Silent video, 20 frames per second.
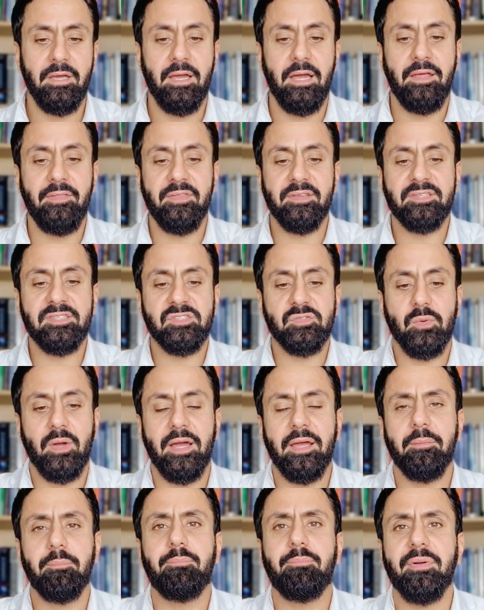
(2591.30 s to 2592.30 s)
And this is
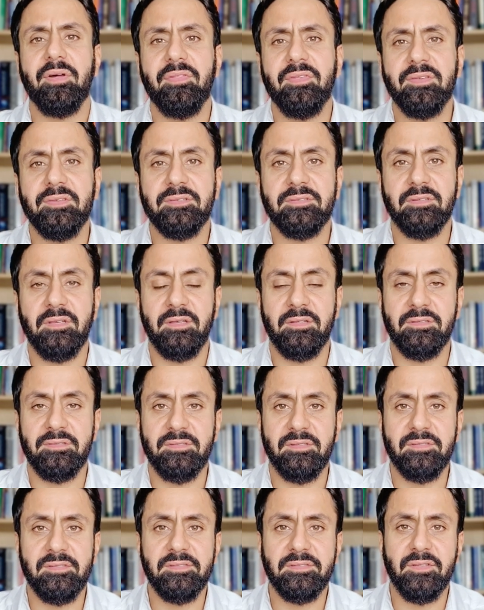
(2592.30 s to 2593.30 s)
why, brothers and
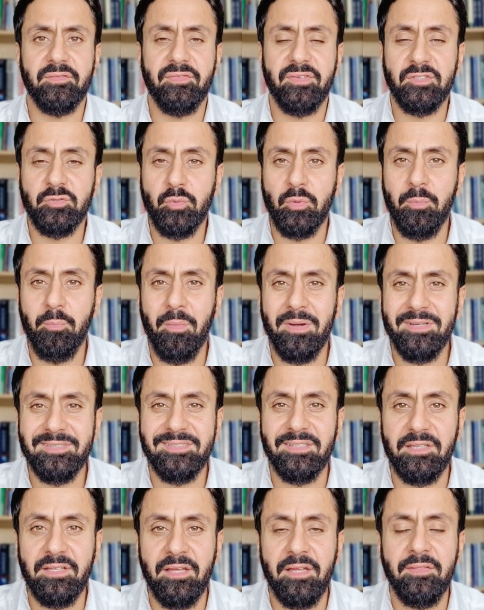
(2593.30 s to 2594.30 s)
sisters and friends, we must
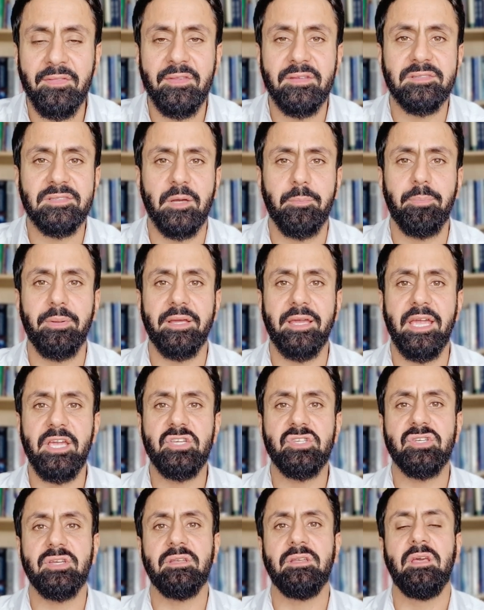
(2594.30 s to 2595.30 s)
learn the
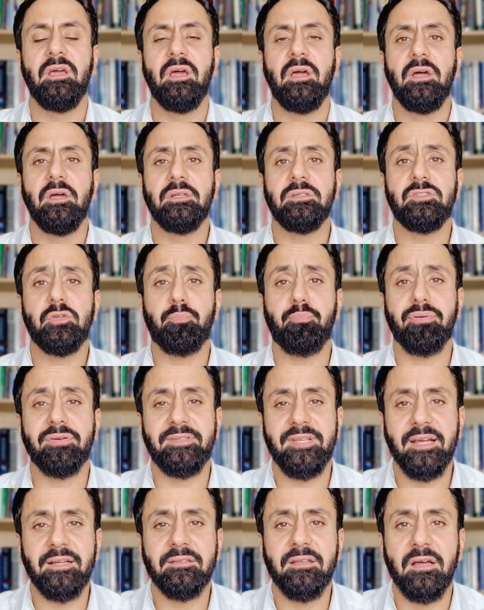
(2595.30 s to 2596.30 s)
supplication to
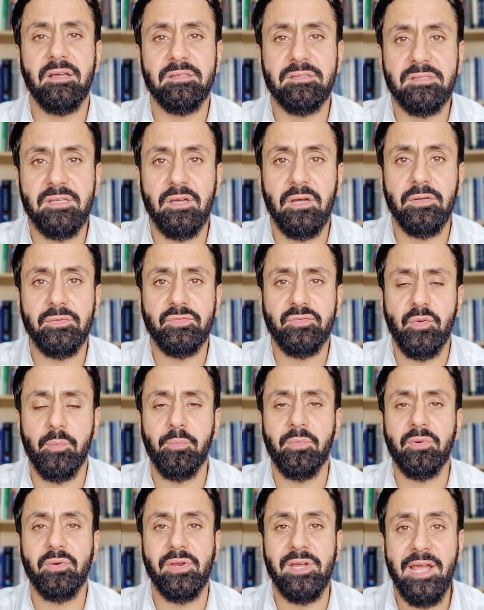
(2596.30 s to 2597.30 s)
protect ourselves
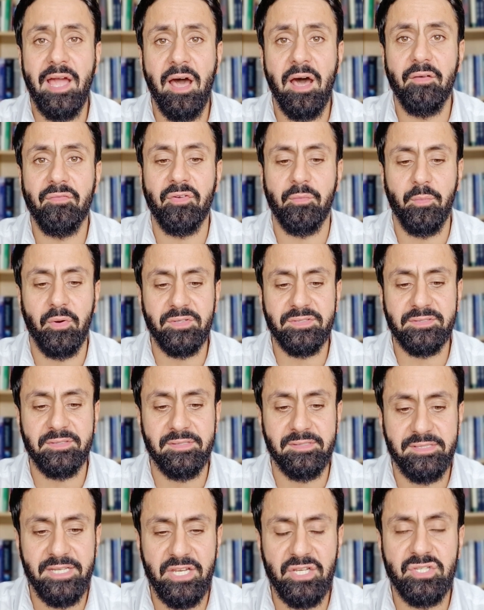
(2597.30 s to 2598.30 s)
from riya, from
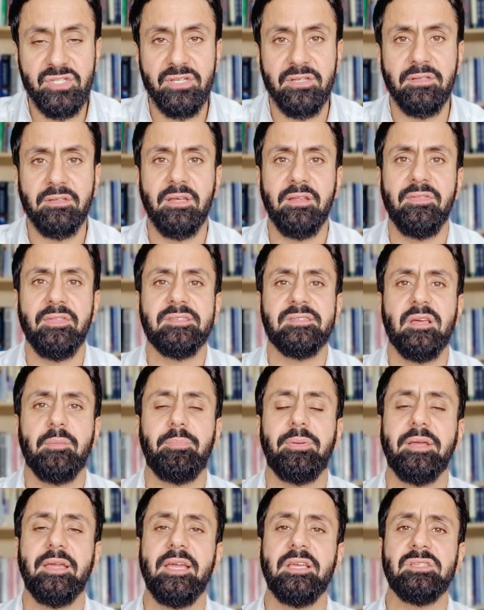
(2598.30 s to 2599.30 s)
ostentation. And this
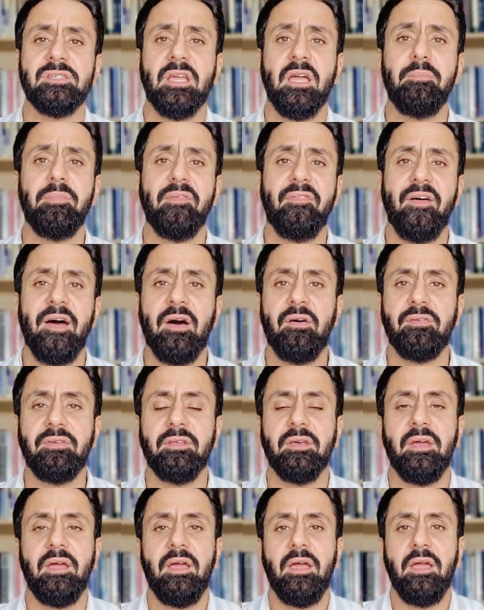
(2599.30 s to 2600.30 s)
supplication can be
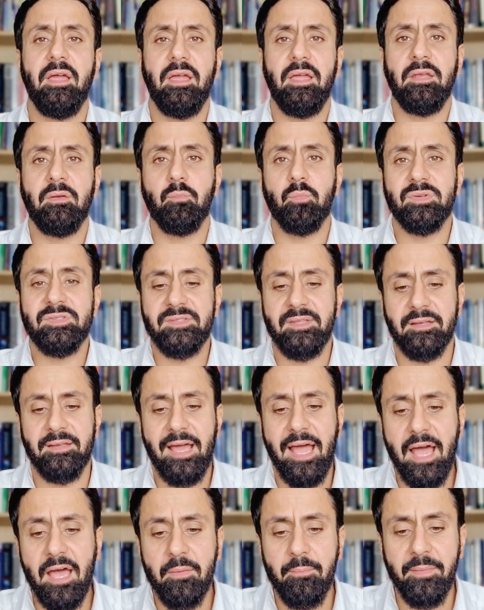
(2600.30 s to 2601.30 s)
found in Musnad
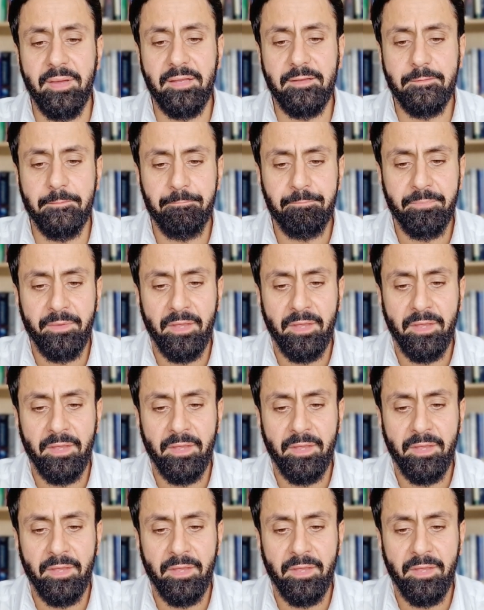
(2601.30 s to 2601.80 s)
Ahmed,